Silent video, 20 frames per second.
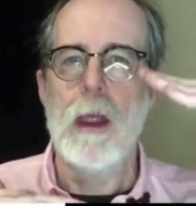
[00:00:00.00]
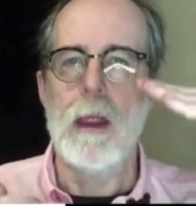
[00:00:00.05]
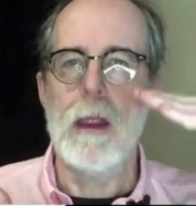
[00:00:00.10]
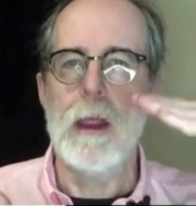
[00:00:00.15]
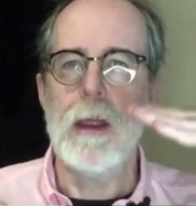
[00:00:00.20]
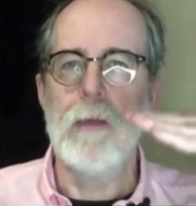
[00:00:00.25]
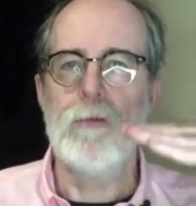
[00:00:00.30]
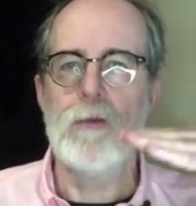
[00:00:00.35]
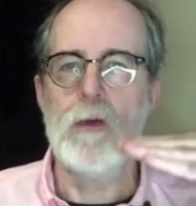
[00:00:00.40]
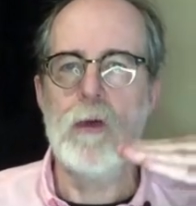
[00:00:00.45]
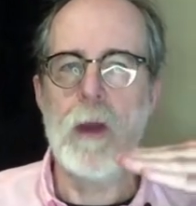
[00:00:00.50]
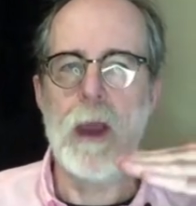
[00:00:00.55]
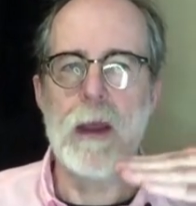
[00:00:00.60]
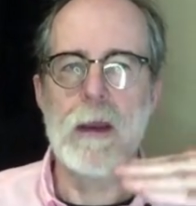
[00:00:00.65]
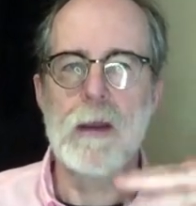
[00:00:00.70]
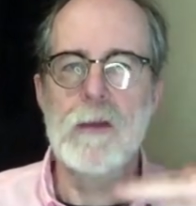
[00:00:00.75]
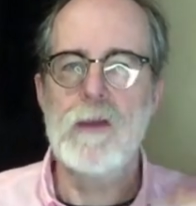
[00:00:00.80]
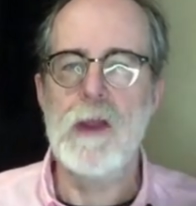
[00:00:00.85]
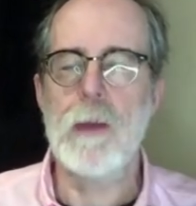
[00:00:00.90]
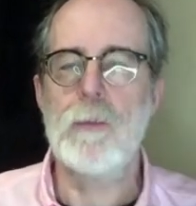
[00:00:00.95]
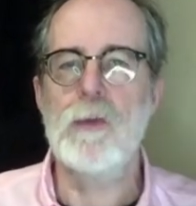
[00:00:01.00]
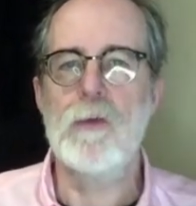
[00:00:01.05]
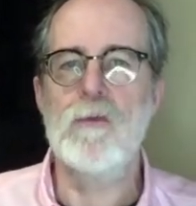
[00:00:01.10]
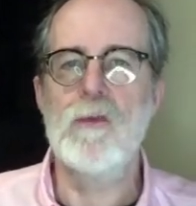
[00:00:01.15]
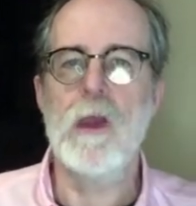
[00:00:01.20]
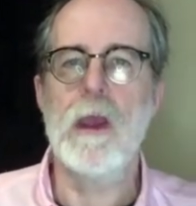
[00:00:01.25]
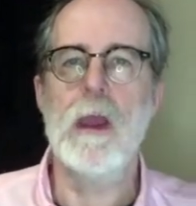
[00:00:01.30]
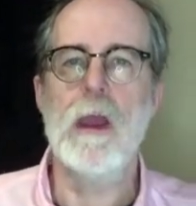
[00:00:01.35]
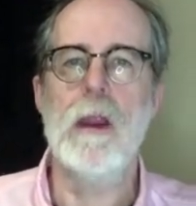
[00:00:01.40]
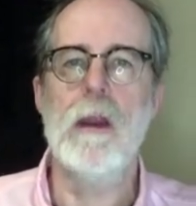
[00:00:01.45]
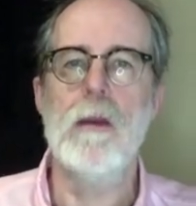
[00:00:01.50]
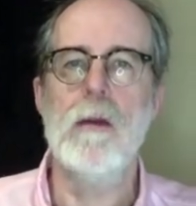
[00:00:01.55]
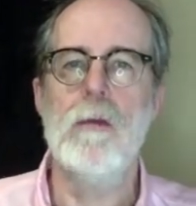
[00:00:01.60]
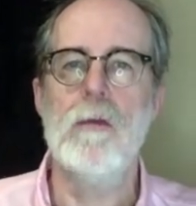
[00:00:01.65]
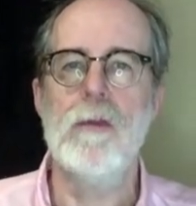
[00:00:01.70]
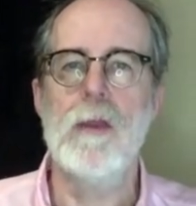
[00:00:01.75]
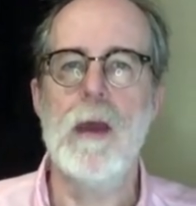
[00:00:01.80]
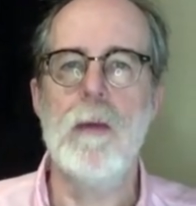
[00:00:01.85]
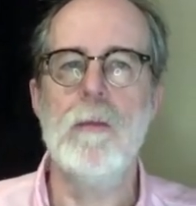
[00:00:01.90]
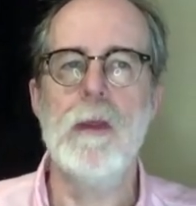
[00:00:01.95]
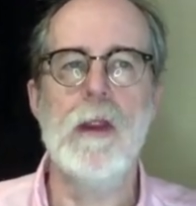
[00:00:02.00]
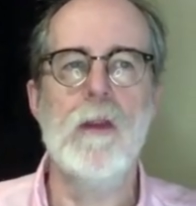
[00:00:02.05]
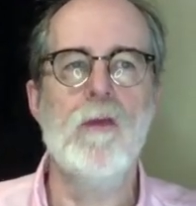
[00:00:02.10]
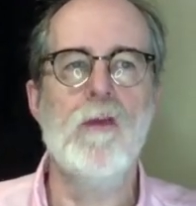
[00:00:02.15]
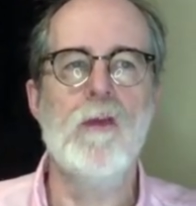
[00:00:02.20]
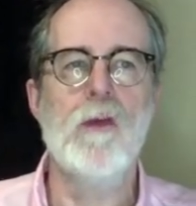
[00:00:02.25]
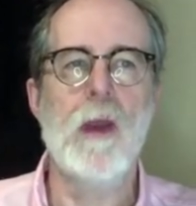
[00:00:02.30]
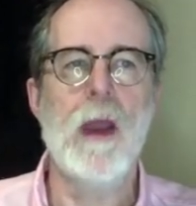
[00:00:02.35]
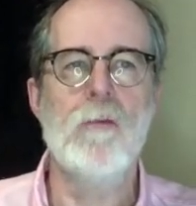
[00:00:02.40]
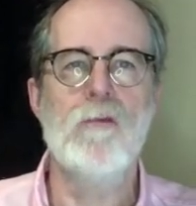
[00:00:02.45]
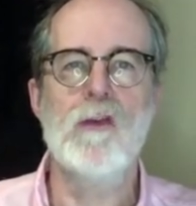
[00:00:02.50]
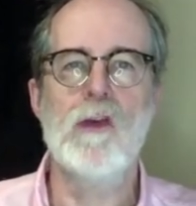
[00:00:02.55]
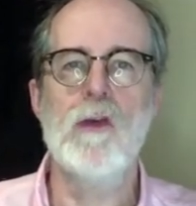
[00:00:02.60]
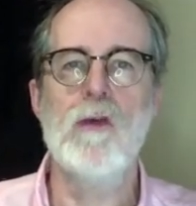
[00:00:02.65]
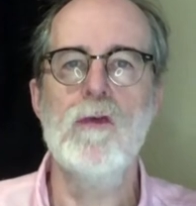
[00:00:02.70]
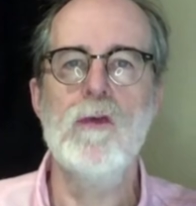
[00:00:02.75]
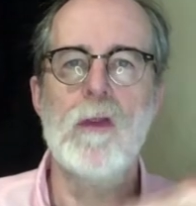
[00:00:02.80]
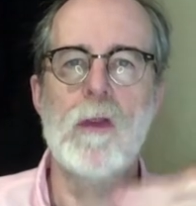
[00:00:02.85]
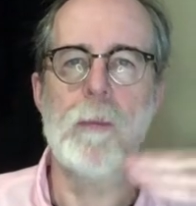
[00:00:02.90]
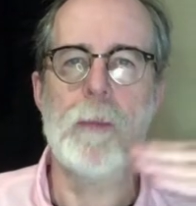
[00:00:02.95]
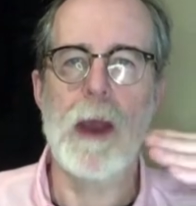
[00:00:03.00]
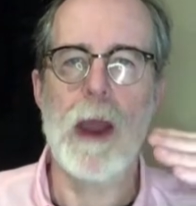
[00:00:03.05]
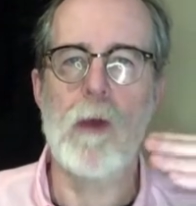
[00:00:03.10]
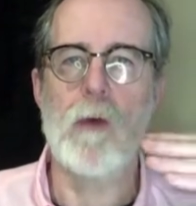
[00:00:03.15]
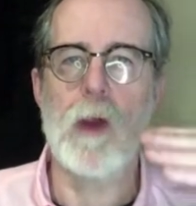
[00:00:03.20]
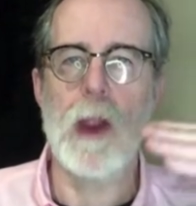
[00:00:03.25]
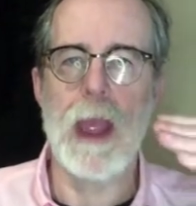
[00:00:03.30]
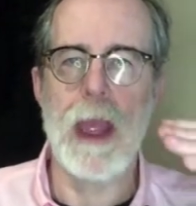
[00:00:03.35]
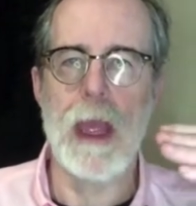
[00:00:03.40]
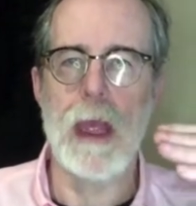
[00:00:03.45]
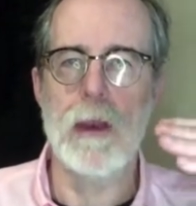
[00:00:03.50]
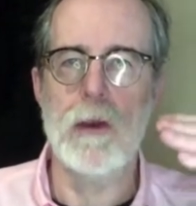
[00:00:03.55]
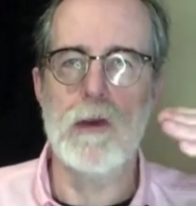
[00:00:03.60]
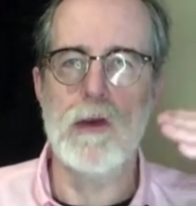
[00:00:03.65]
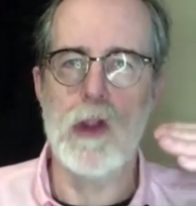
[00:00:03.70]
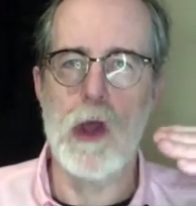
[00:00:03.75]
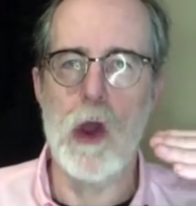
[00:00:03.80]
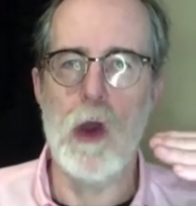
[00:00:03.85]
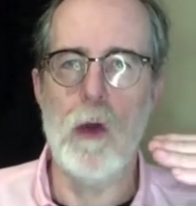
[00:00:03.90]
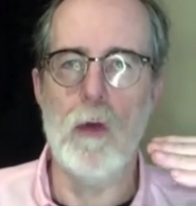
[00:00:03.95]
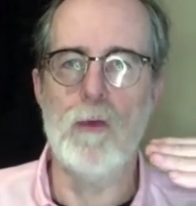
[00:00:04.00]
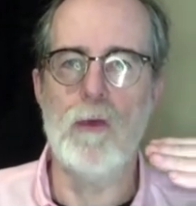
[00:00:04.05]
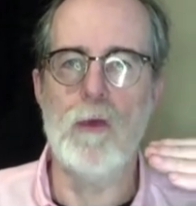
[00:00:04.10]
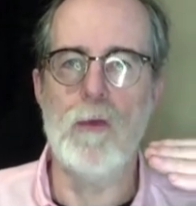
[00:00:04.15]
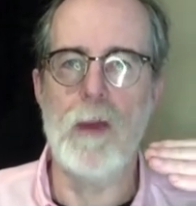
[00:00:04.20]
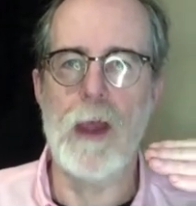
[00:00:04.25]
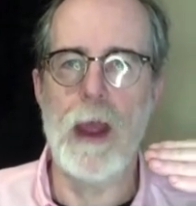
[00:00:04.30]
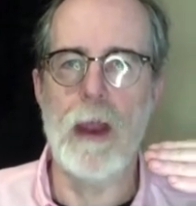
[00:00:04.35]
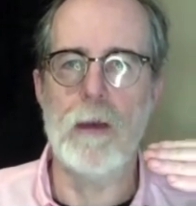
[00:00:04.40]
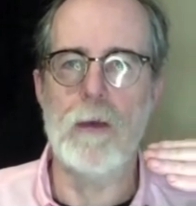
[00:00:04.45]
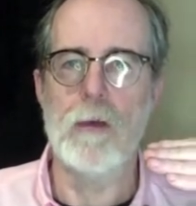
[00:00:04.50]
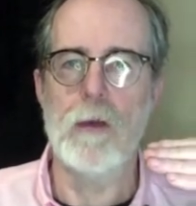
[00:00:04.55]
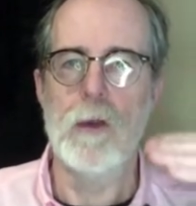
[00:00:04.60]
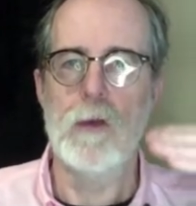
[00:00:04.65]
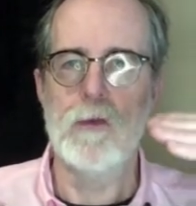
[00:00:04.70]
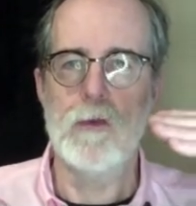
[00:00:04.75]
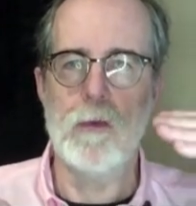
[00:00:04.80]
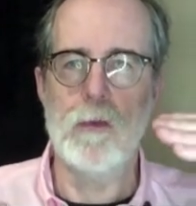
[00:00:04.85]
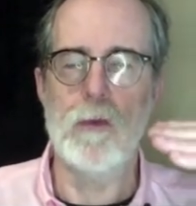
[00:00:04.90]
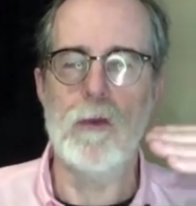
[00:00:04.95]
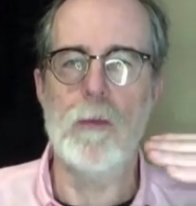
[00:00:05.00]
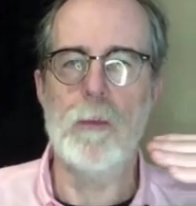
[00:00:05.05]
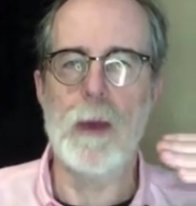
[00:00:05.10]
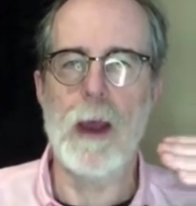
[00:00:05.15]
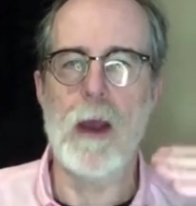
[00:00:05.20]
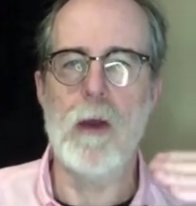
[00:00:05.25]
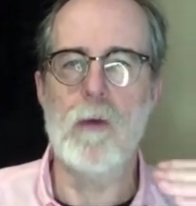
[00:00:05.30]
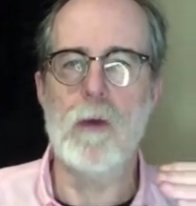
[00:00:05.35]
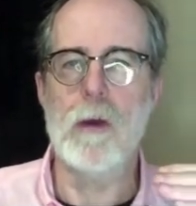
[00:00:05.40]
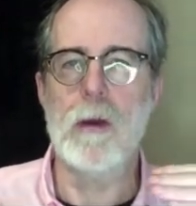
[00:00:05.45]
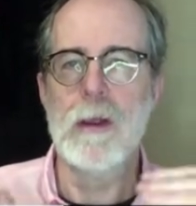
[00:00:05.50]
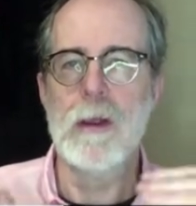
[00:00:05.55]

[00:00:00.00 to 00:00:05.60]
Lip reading: If you had a depth of 10, that means you have 2 to the power n nodes, and that 2 to the power